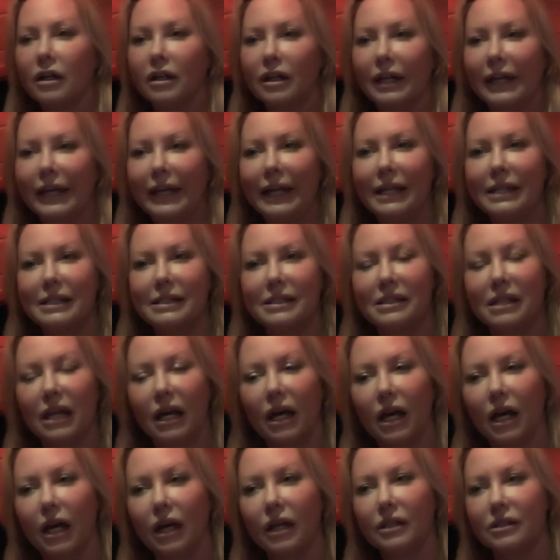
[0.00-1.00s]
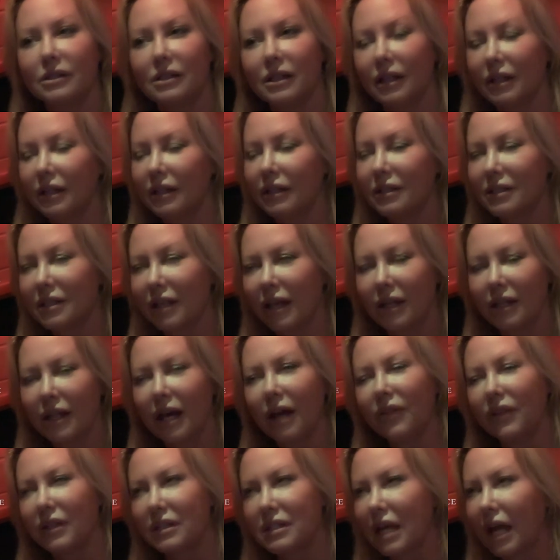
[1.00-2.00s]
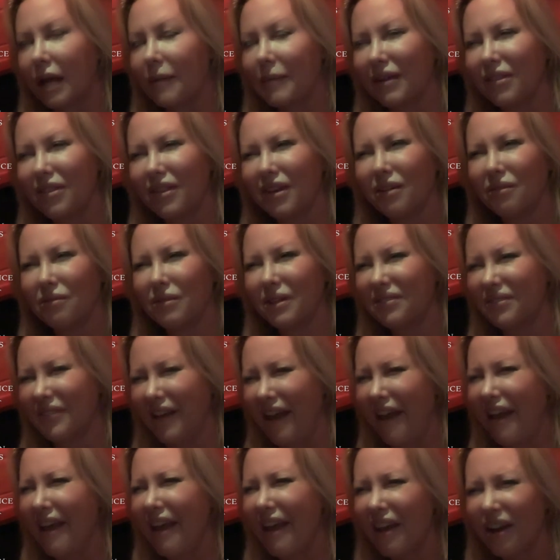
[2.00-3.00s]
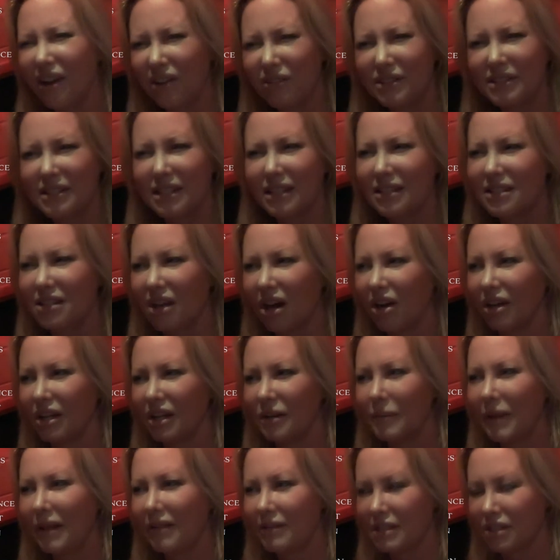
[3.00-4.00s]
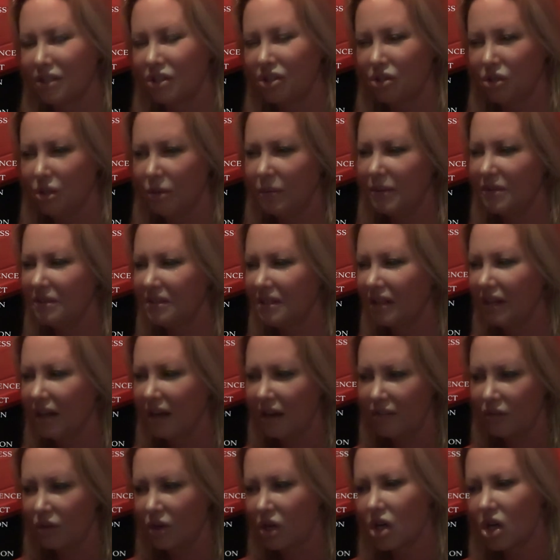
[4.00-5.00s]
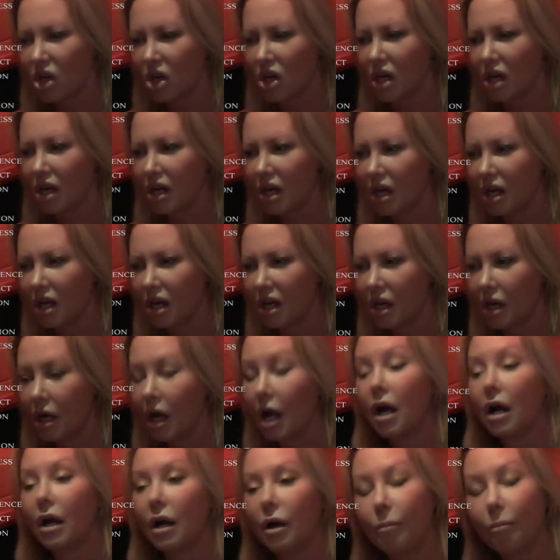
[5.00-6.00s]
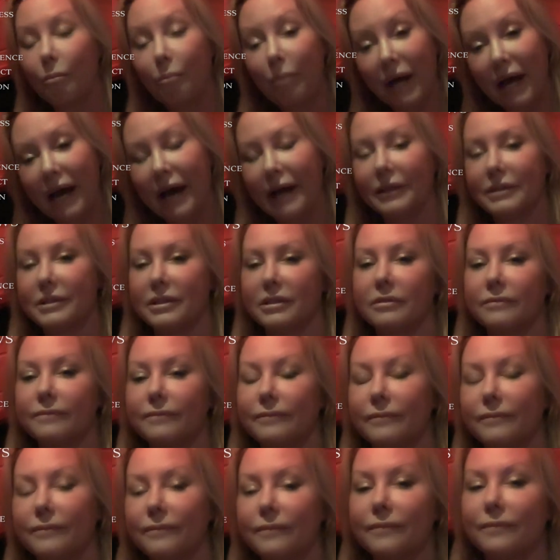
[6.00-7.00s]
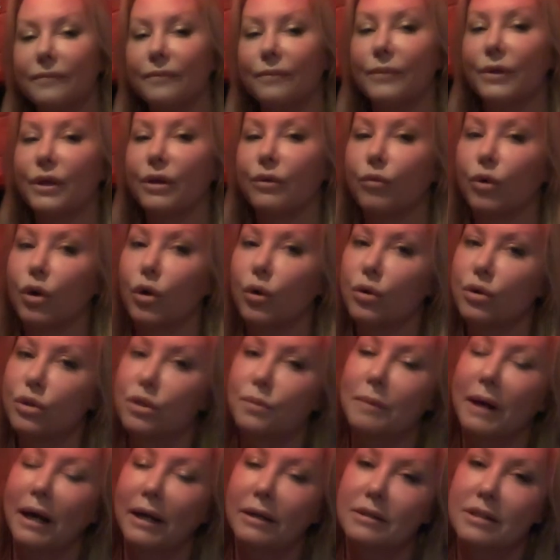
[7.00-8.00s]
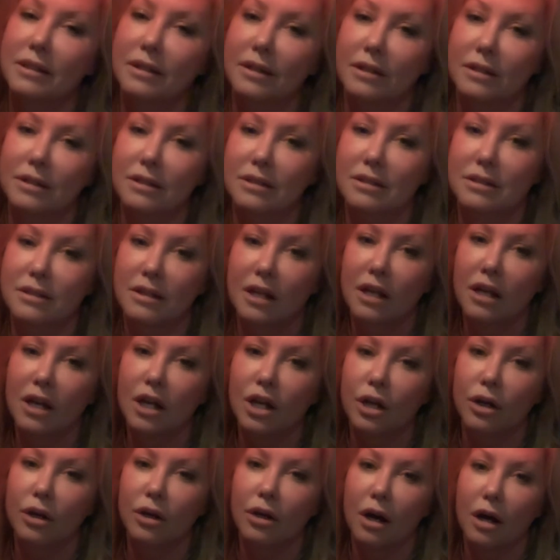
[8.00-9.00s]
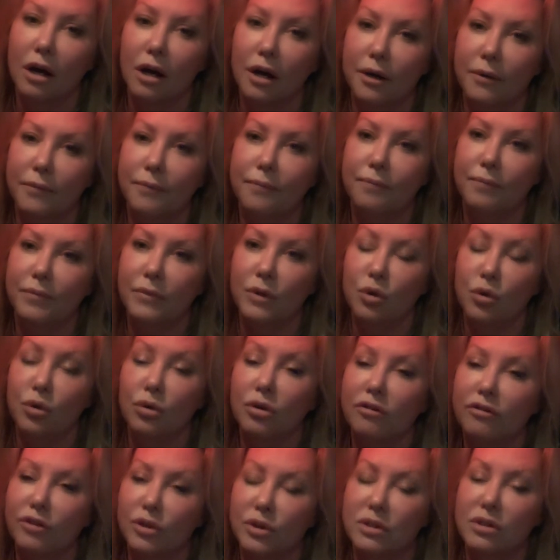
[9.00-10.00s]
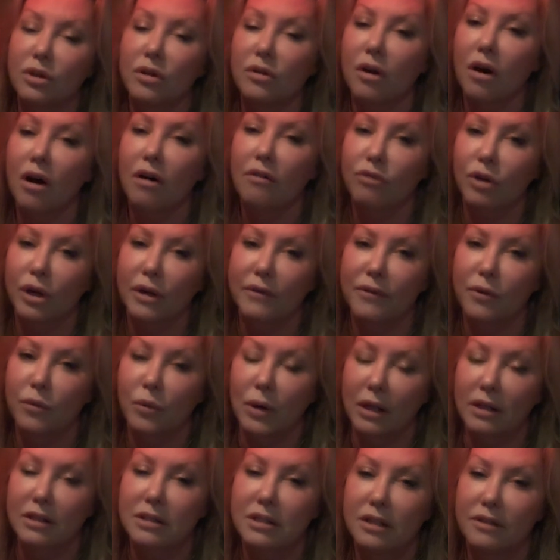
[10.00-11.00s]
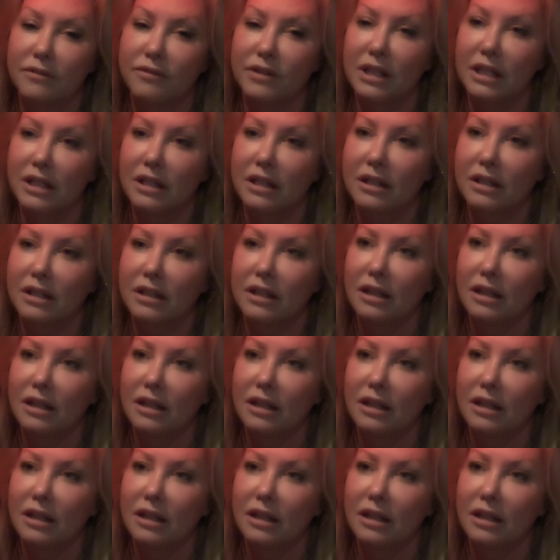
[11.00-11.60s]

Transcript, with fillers: he said and this i at the time i thought what the hell is he talking about the stupidest thing i ever heard but it goes back to this um, universal law of re relativity.